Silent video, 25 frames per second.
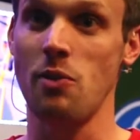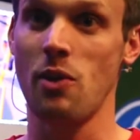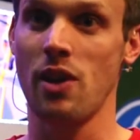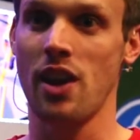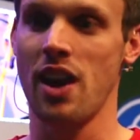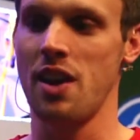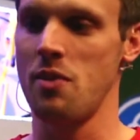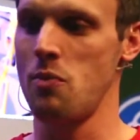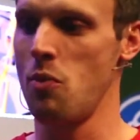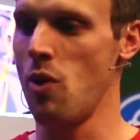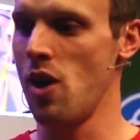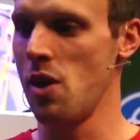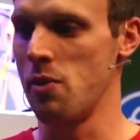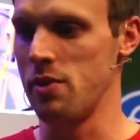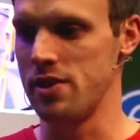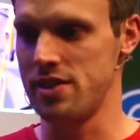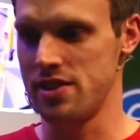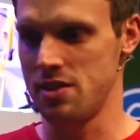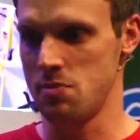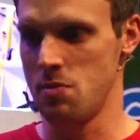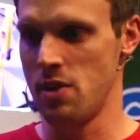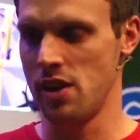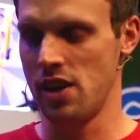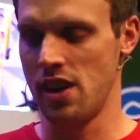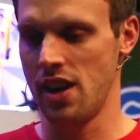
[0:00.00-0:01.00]
When I work with
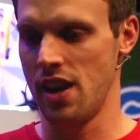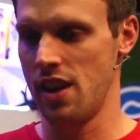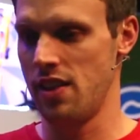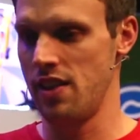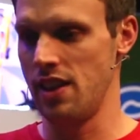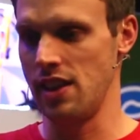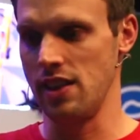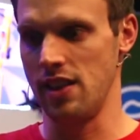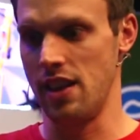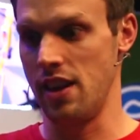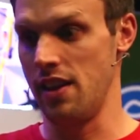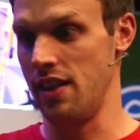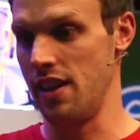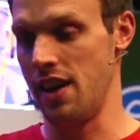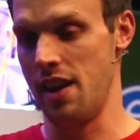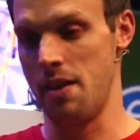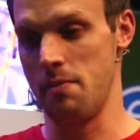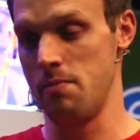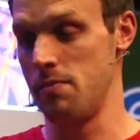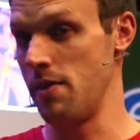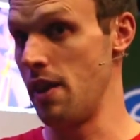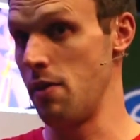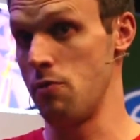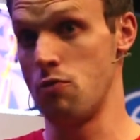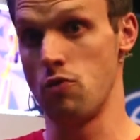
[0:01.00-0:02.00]
someone and I think that
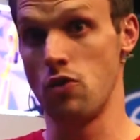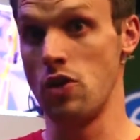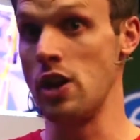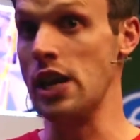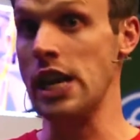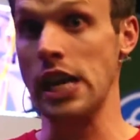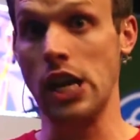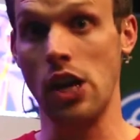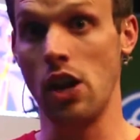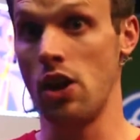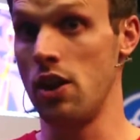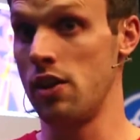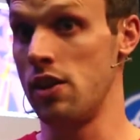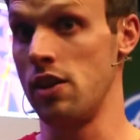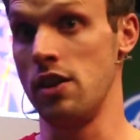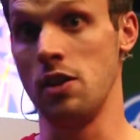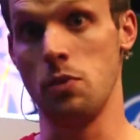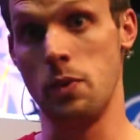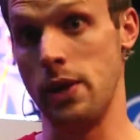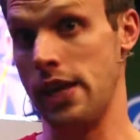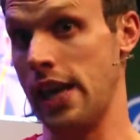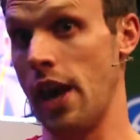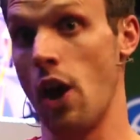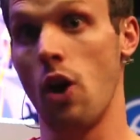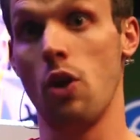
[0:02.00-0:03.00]
they're really good and
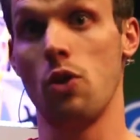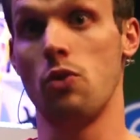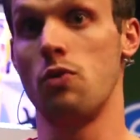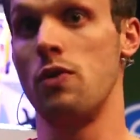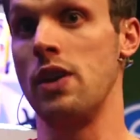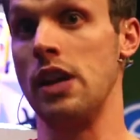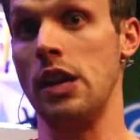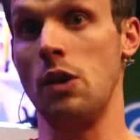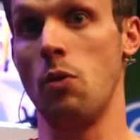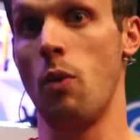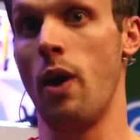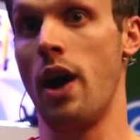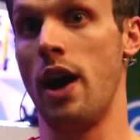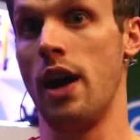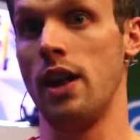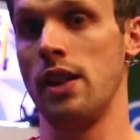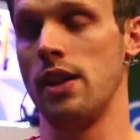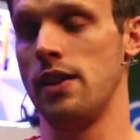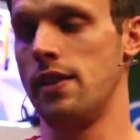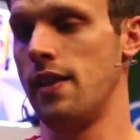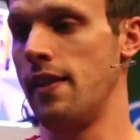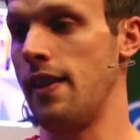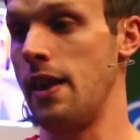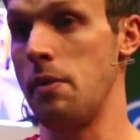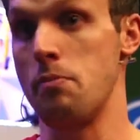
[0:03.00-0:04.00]
we get on really well
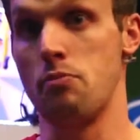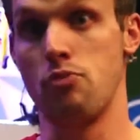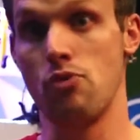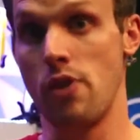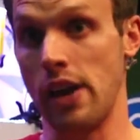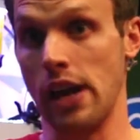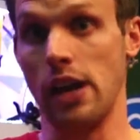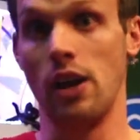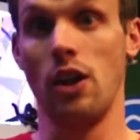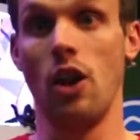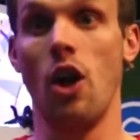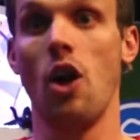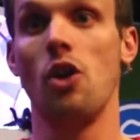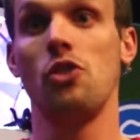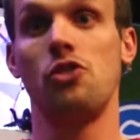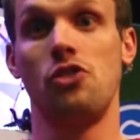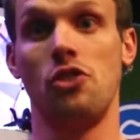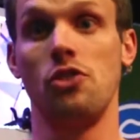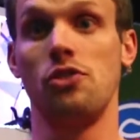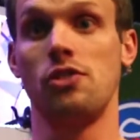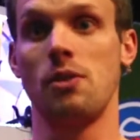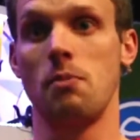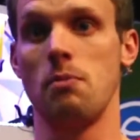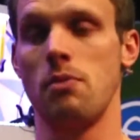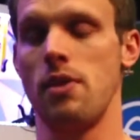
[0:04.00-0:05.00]
and that they bring a lot
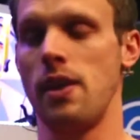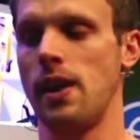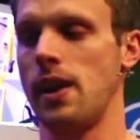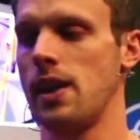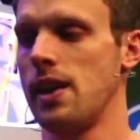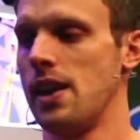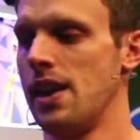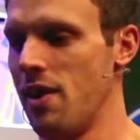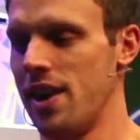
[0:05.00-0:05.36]
to something,